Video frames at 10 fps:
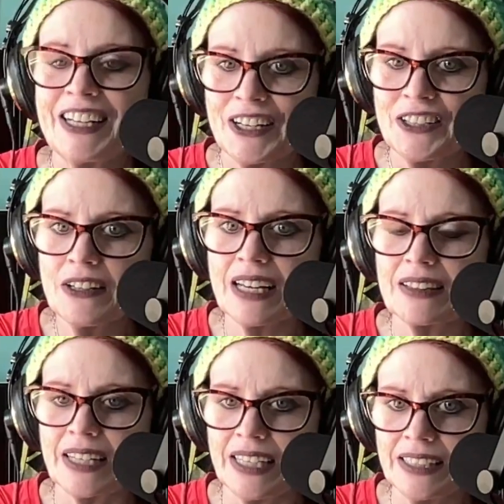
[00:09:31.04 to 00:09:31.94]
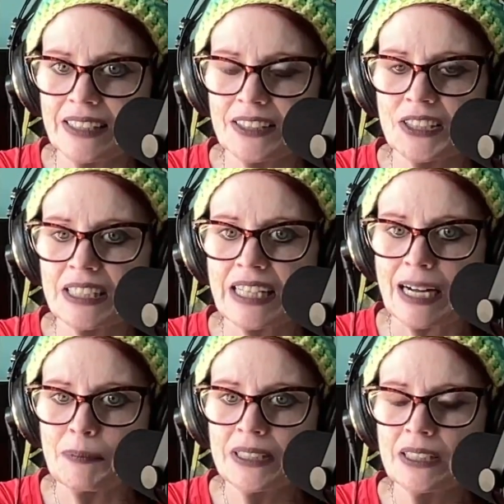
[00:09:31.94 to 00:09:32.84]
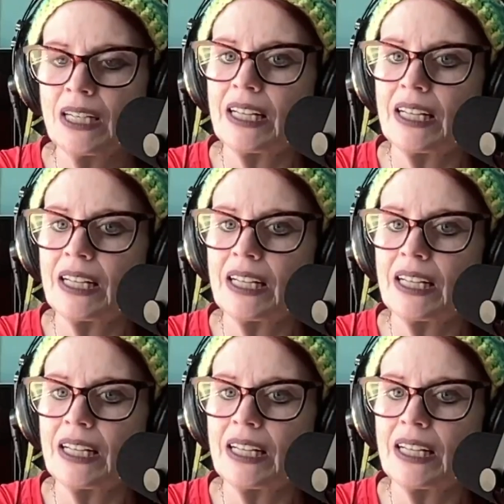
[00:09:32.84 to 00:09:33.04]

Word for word: you know that thing that just happened?